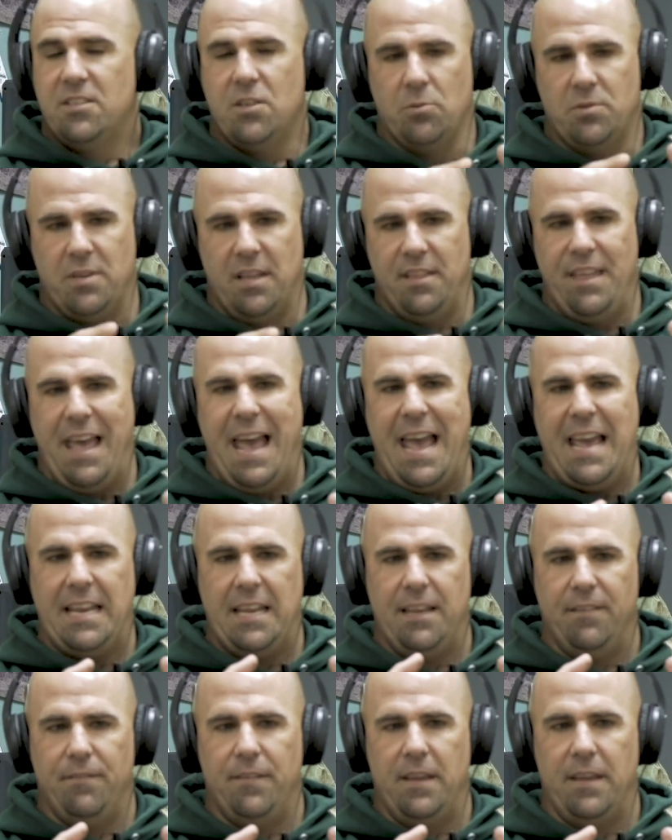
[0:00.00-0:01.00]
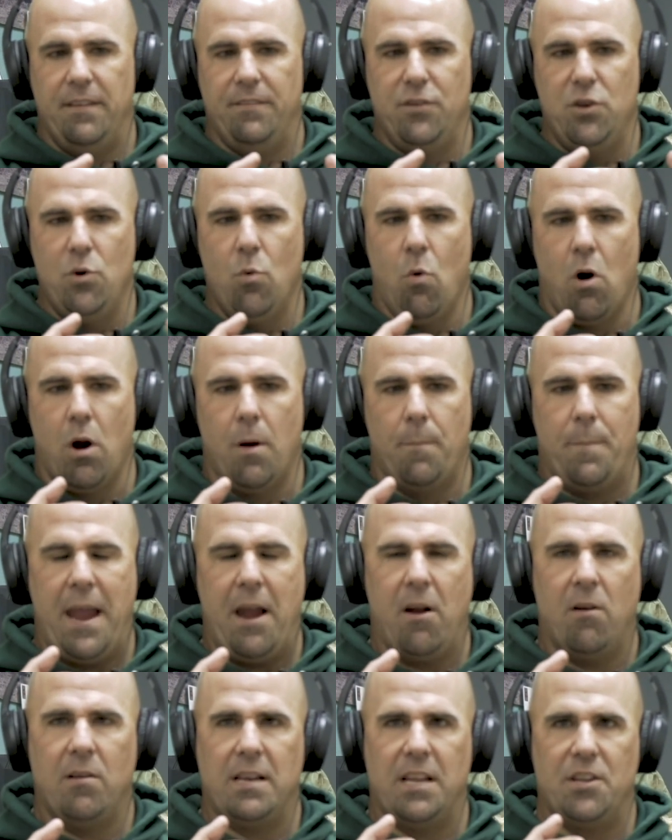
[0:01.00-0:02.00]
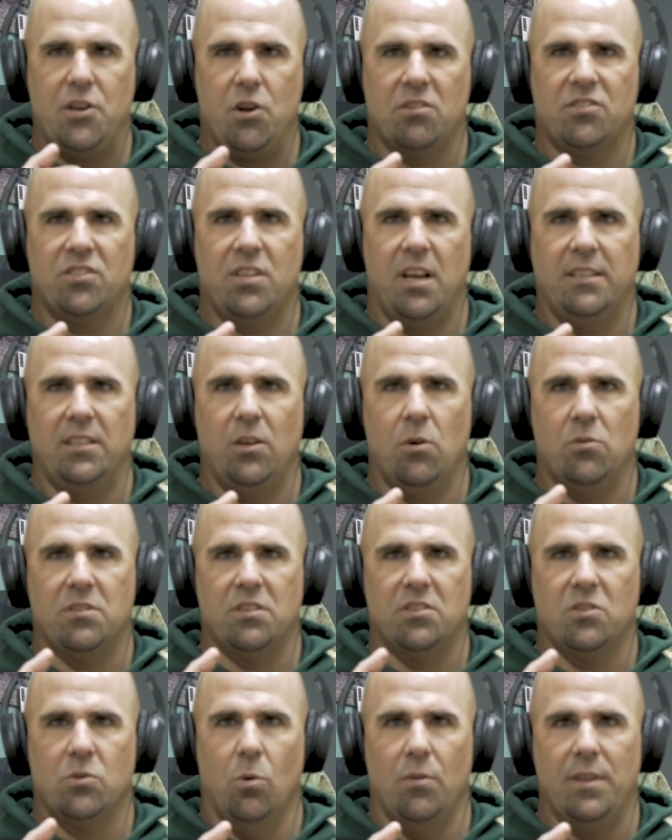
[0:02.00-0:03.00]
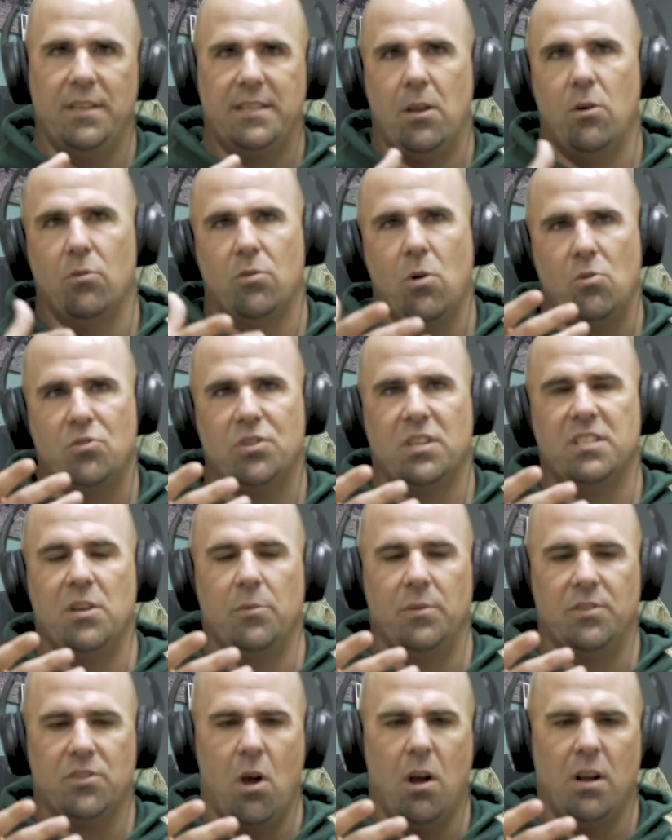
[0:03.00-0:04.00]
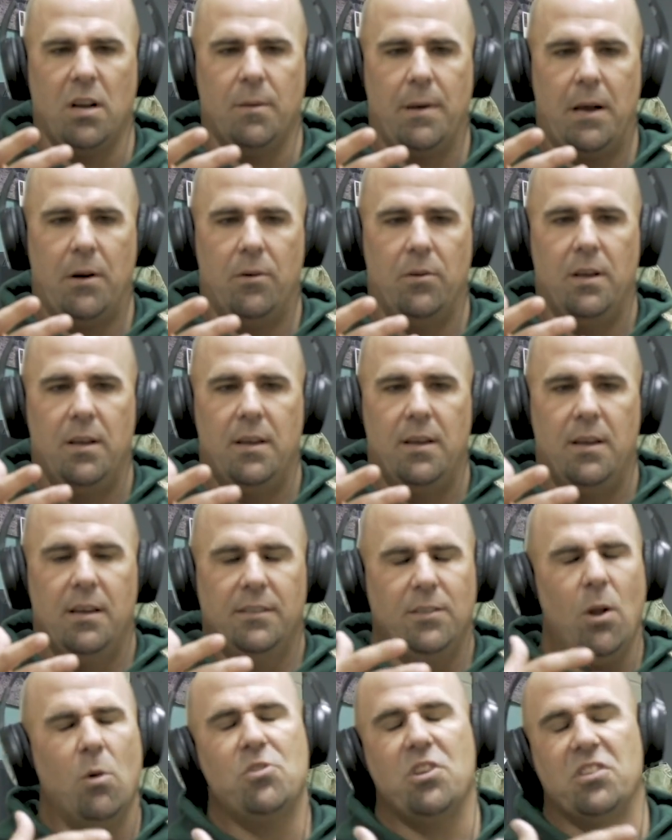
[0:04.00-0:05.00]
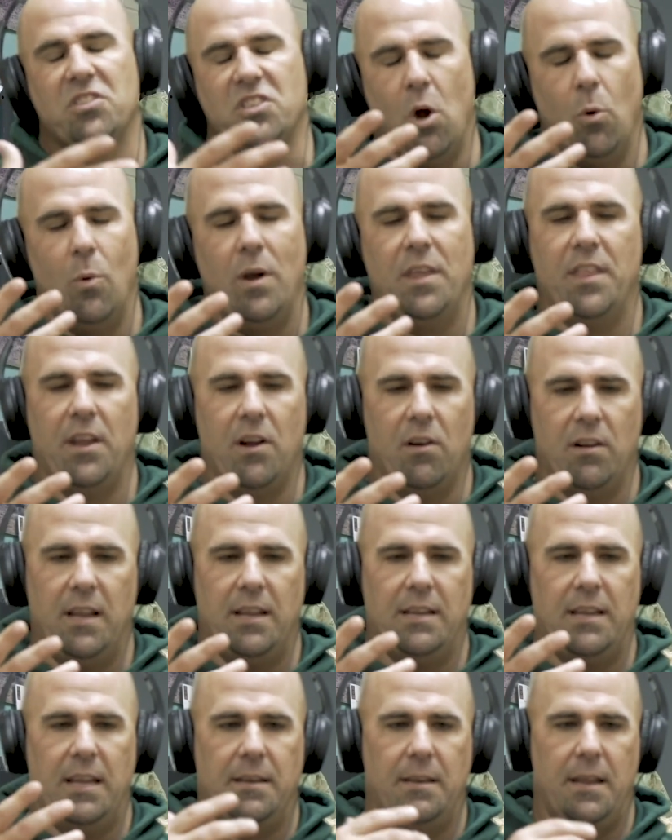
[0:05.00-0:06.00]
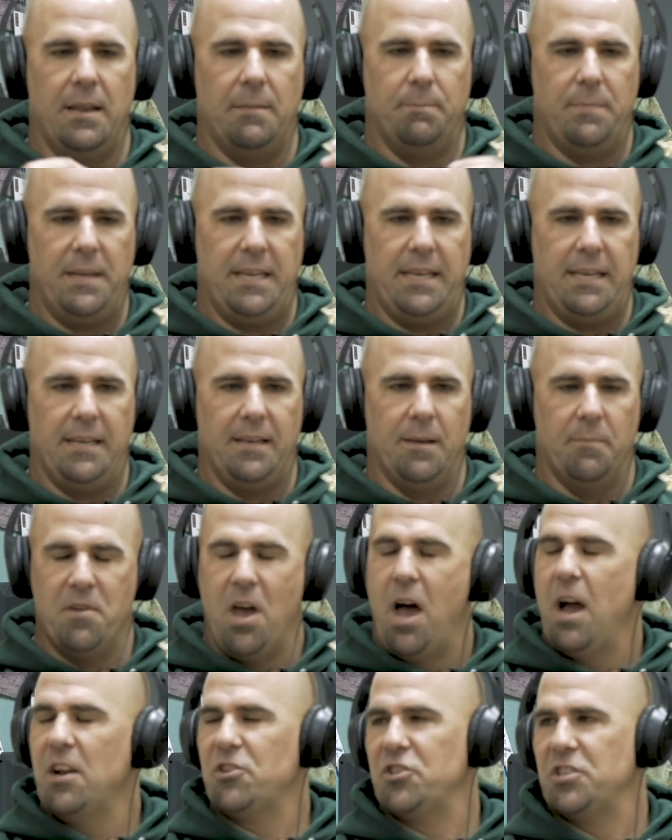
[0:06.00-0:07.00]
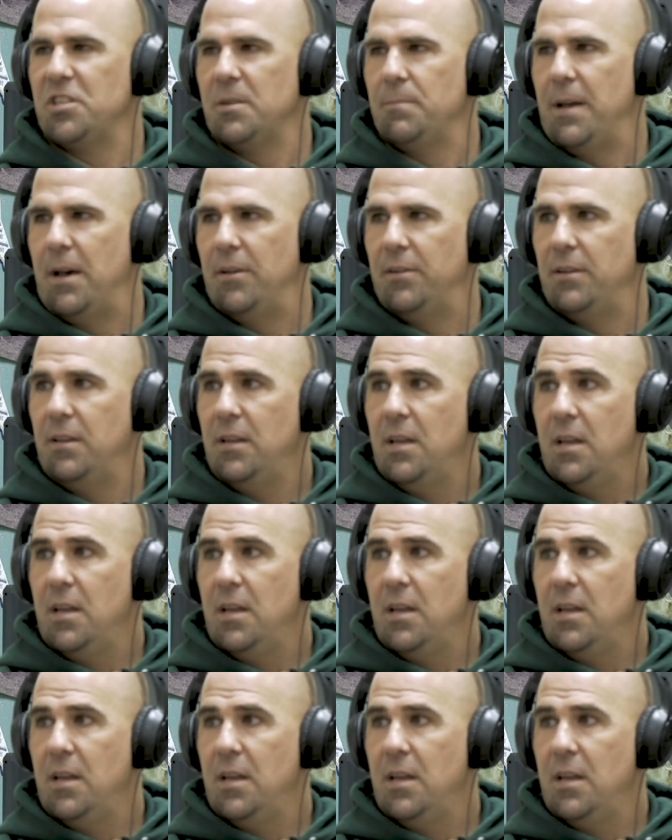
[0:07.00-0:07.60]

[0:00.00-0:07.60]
So to that, if you are a parent and your son goes to the school and they say, oh, coach doesn't know what he's talking about, don't just go in there and be obnoxious about it.